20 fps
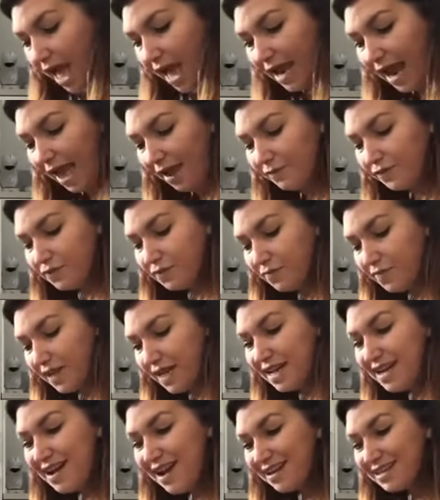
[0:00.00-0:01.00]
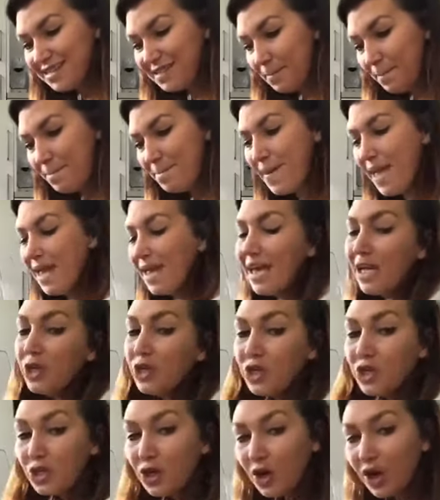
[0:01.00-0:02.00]
and have something nice and big
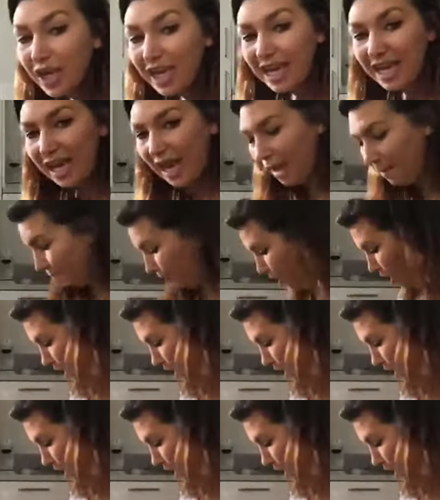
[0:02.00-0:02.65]
and chunky like